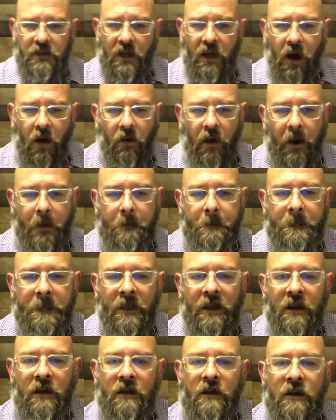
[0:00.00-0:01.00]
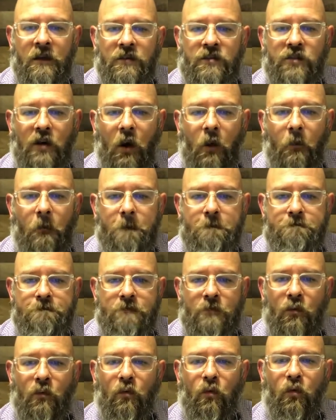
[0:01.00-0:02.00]
All right. So
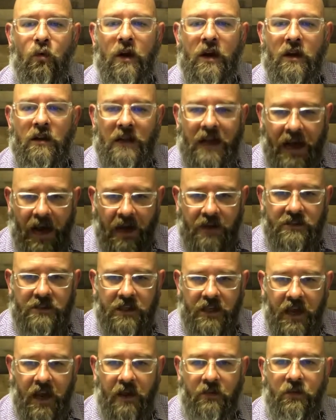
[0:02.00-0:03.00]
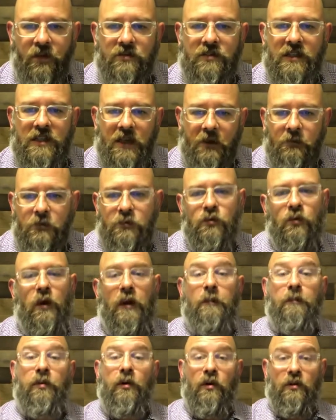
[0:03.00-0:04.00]
realize, again, there's a difference
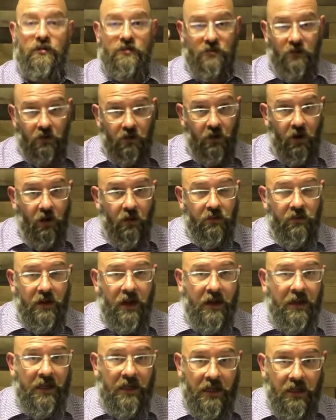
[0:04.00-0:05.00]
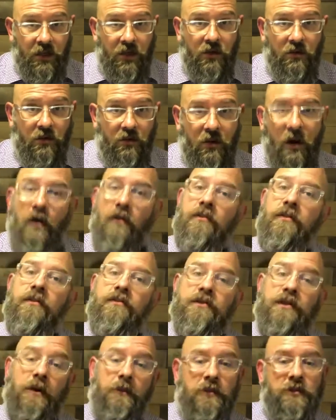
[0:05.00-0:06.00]
between personal growth and EQ growth.
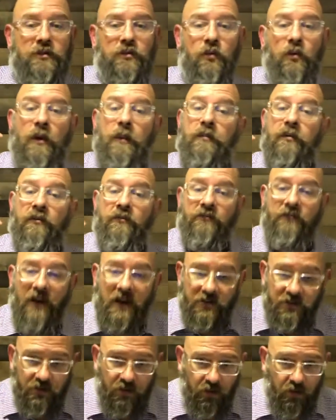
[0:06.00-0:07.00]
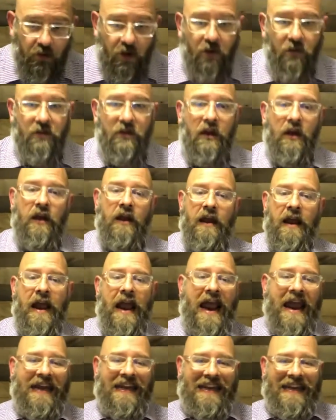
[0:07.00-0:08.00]
There's a difference between professional growth
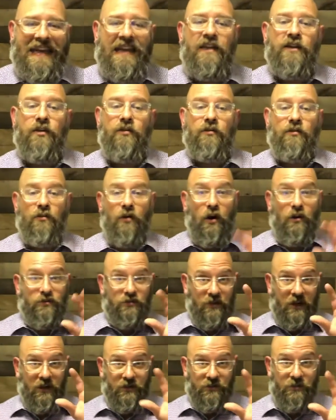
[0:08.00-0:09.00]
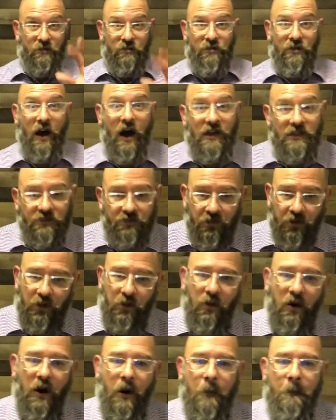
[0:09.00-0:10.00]
and EQ growth. So here's some thoughts for
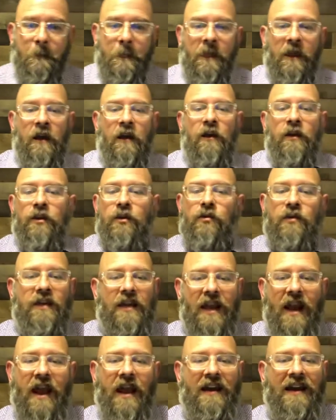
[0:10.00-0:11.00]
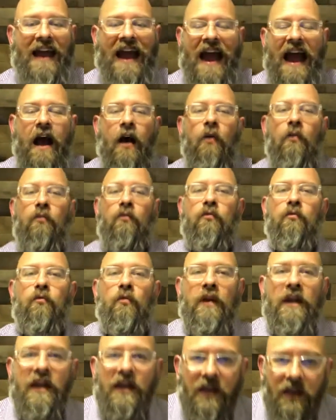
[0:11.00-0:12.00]
you all. You can't
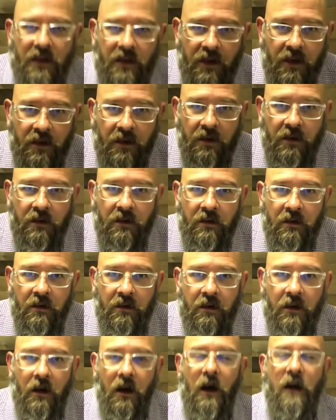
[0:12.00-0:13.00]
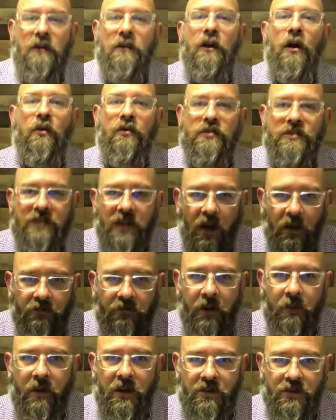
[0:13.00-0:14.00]
outread a low
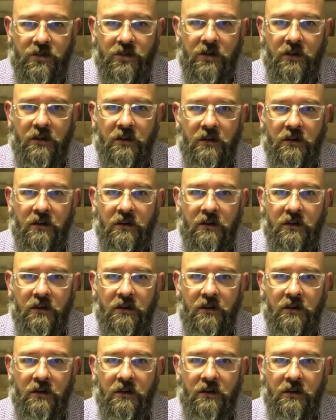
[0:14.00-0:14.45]
self-image.